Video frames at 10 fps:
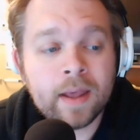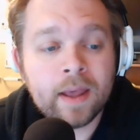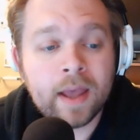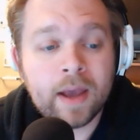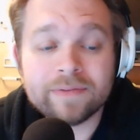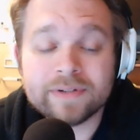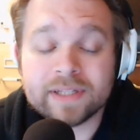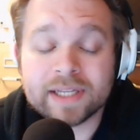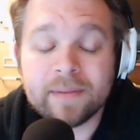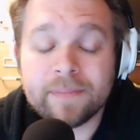However,
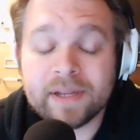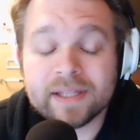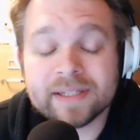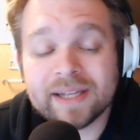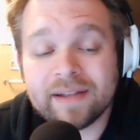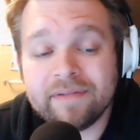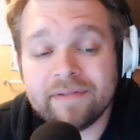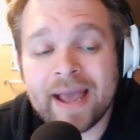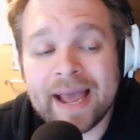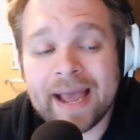the company itself
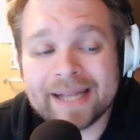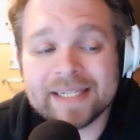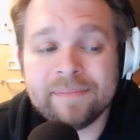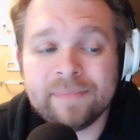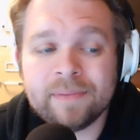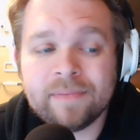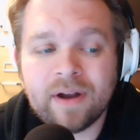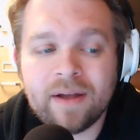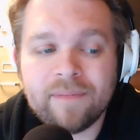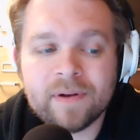hasn't been
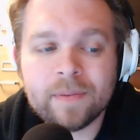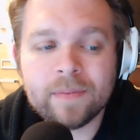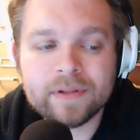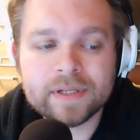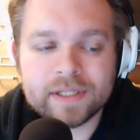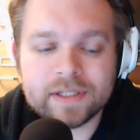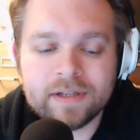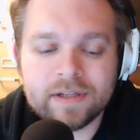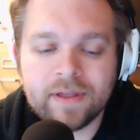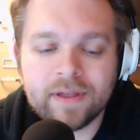profitable since
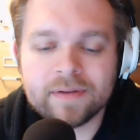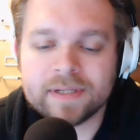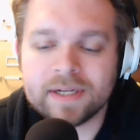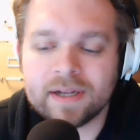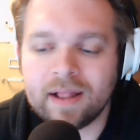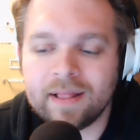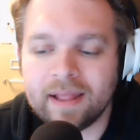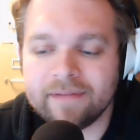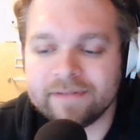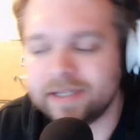
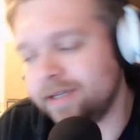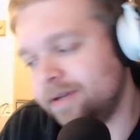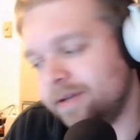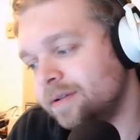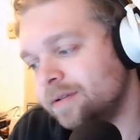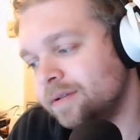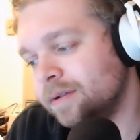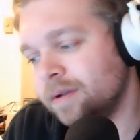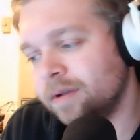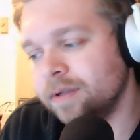2011.
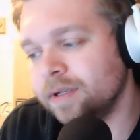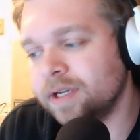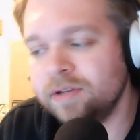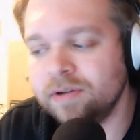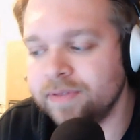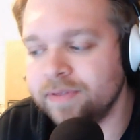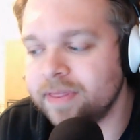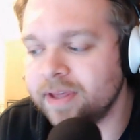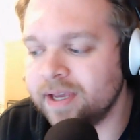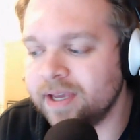Can you even
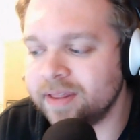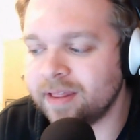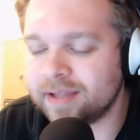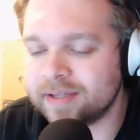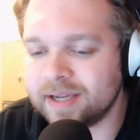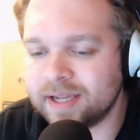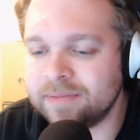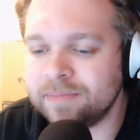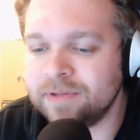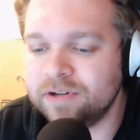think of the last
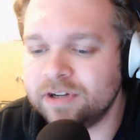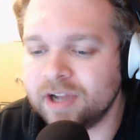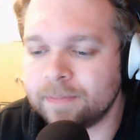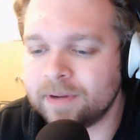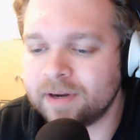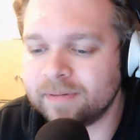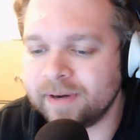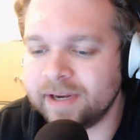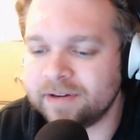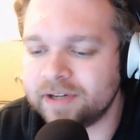time you shopped at a
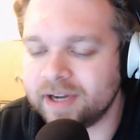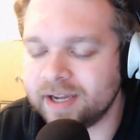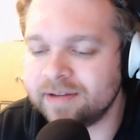Radio Shack?